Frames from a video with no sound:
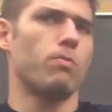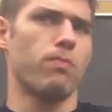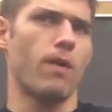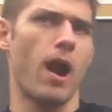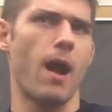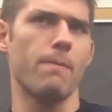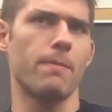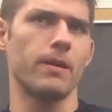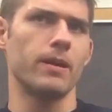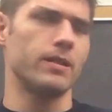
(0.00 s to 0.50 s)

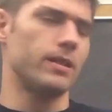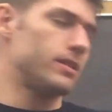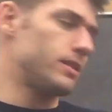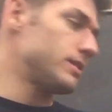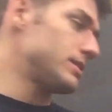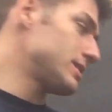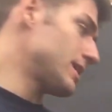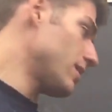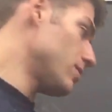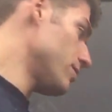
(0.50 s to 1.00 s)
property that the
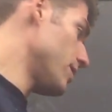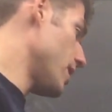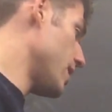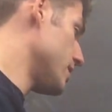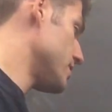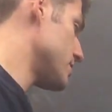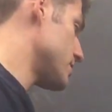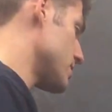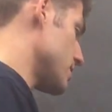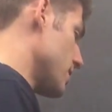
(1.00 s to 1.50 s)
scale
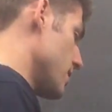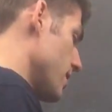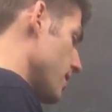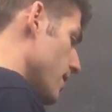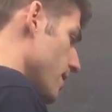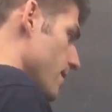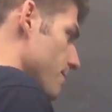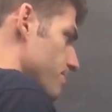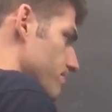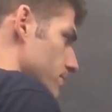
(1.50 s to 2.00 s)
does,
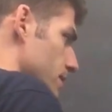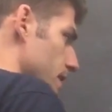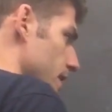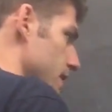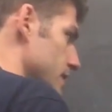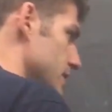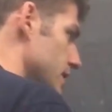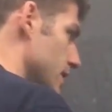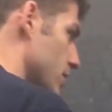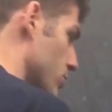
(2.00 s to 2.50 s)

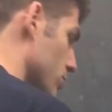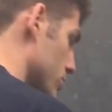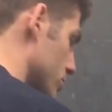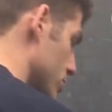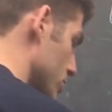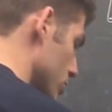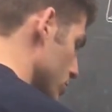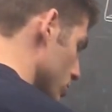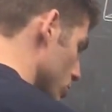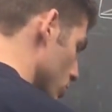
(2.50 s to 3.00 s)
is equal
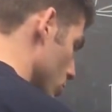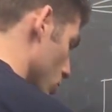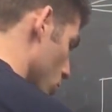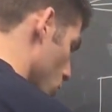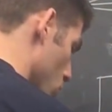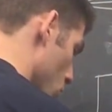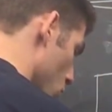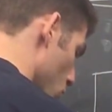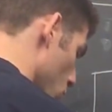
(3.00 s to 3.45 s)
to